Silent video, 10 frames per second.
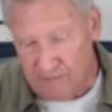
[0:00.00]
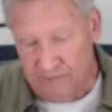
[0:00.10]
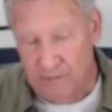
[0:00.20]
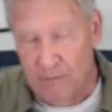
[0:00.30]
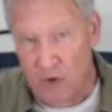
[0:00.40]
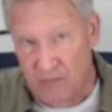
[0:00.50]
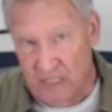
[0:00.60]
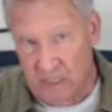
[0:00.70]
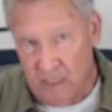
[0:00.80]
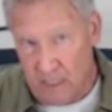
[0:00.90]
for a moment.
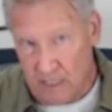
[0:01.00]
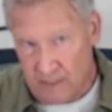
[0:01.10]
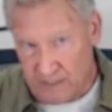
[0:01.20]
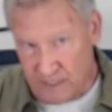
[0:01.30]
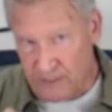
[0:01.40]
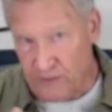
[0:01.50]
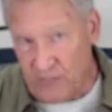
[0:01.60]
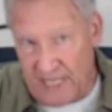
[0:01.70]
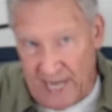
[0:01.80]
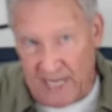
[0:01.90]
Did you
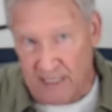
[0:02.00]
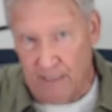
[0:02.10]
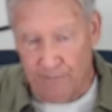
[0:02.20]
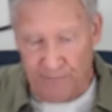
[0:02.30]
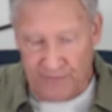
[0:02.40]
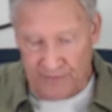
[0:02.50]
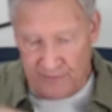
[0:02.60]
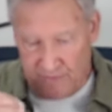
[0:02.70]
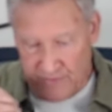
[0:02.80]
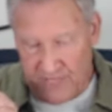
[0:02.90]
get
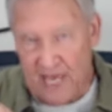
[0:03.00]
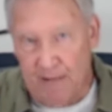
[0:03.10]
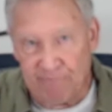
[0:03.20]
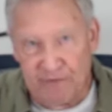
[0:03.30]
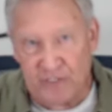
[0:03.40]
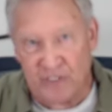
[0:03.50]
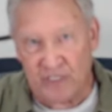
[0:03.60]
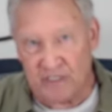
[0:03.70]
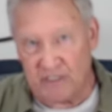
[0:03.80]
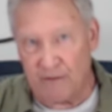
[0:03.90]
the
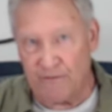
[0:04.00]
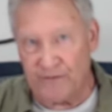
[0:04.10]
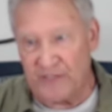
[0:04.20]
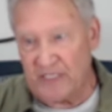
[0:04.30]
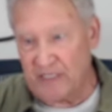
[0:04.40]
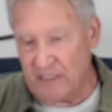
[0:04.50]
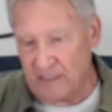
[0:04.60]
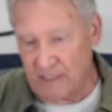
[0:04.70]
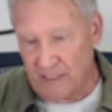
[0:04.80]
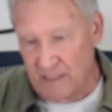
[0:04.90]
emphasis, the
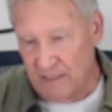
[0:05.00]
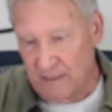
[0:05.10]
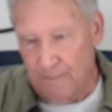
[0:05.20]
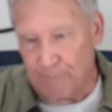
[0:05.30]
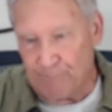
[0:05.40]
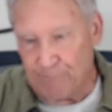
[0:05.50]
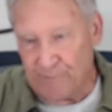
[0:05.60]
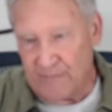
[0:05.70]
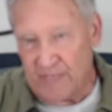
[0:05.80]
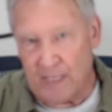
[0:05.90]
uh,
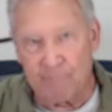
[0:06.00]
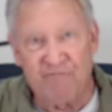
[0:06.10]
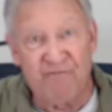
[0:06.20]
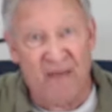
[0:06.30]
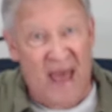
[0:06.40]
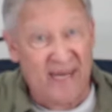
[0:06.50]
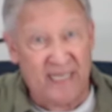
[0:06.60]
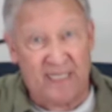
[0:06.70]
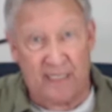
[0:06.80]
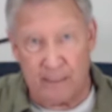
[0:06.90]

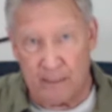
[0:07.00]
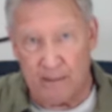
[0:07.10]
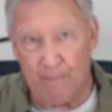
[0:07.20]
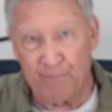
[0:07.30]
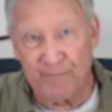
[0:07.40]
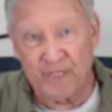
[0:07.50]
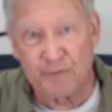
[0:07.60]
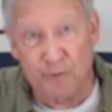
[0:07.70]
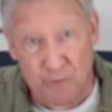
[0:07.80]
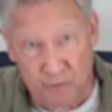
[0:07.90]
emphatic
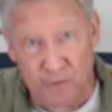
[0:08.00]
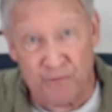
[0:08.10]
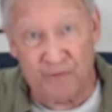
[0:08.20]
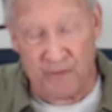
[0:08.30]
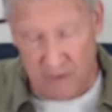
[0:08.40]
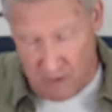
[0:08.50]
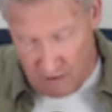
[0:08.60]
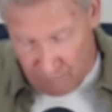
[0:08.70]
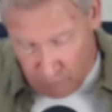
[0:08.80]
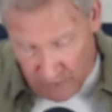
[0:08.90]
truth
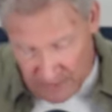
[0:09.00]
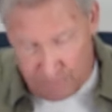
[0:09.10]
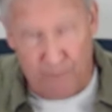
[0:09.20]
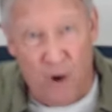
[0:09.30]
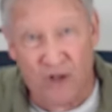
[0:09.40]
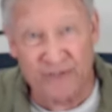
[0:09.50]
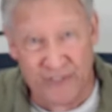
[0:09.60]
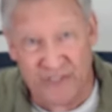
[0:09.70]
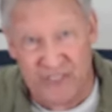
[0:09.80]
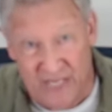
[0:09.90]
of what Paul
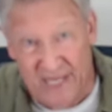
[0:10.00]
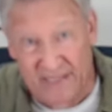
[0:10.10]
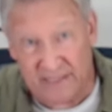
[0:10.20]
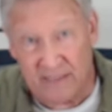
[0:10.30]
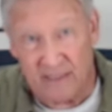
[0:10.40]
just said.